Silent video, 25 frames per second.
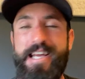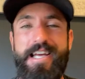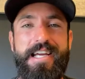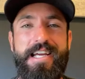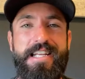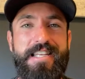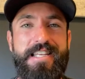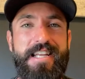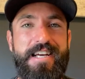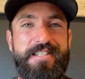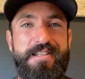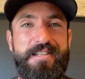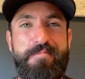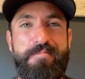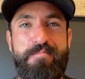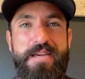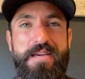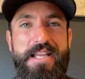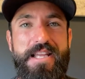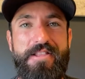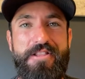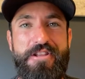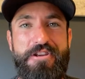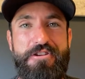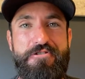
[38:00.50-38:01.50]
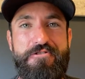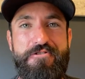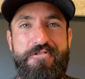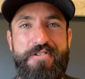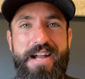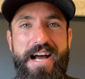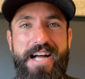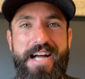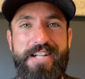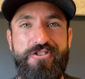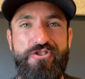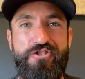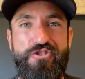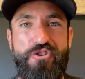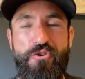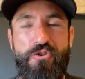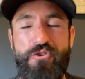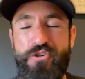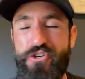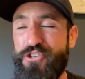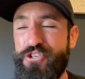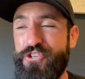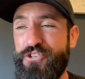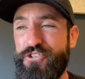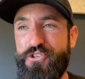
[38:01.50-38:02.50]
it doesn't mean that you're not
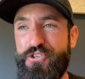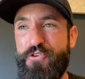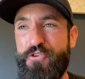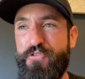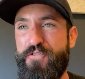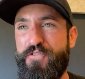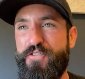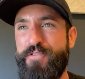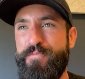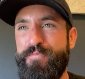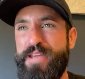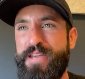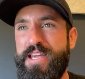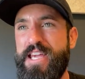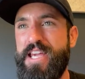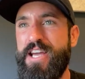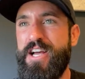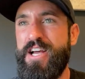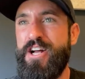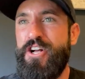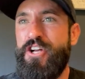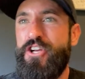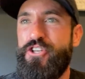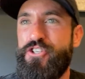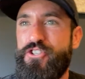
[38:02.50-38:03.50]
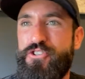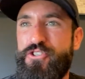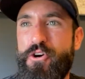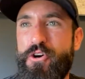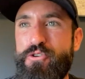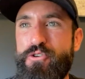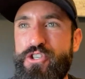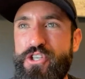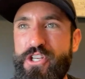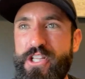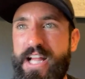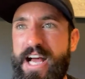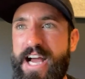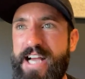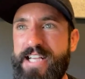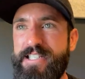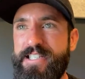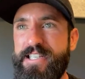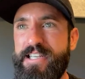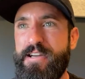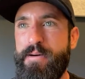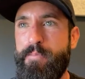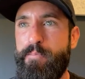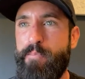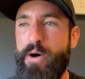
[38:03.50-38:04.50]
social. So for me,
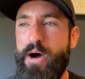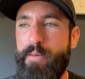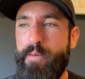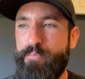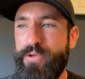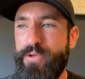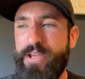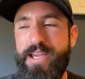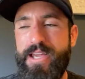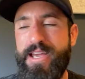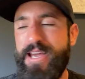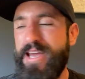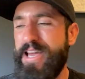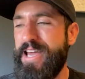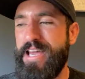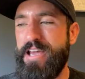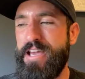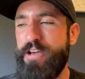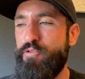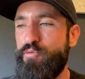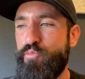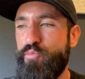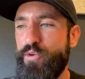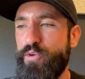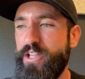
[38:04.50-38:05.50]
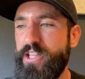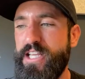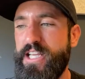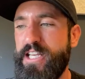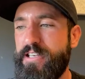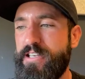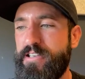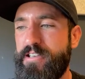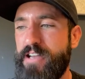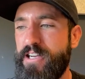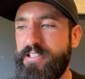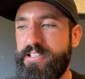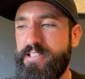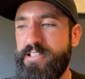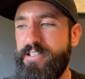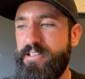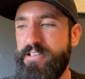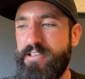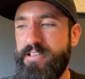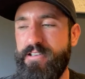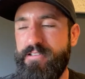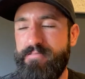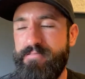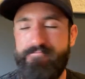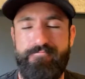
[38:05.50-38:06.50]
socializing a puppy, it really doesn't
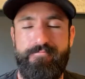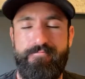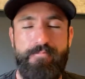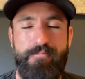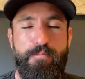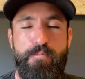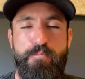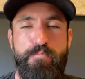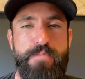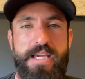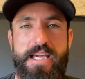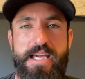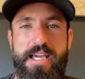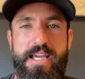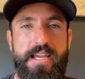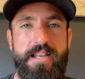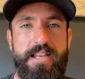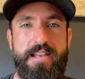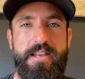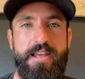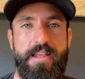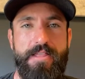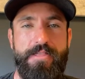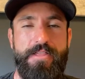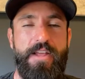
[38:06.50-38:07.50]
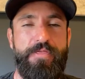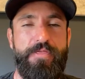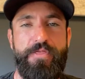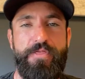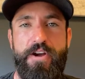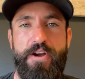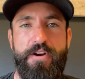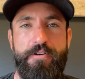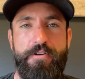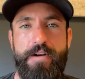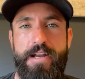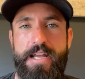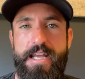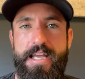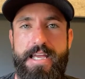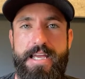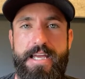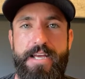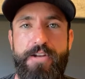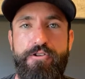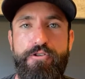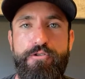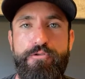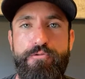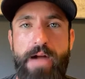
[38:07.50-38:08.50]
mean that they're
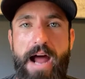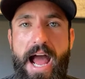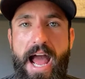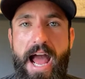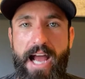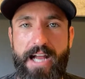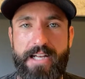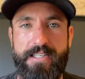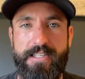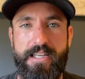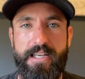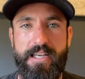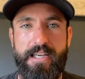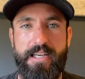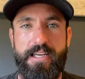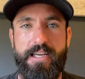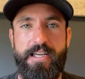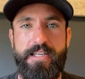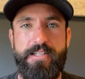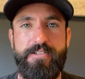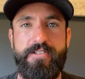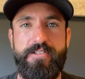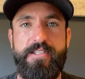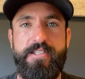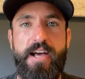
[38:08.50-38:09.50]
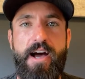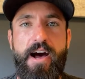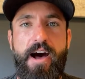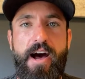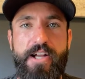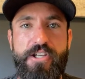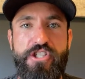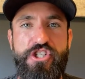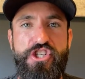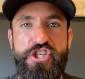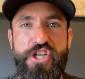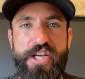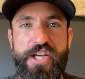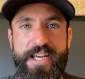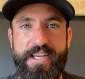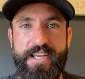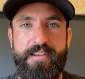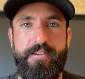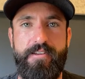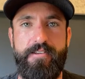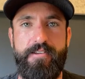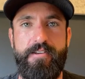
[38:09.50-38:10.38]
interacting and touching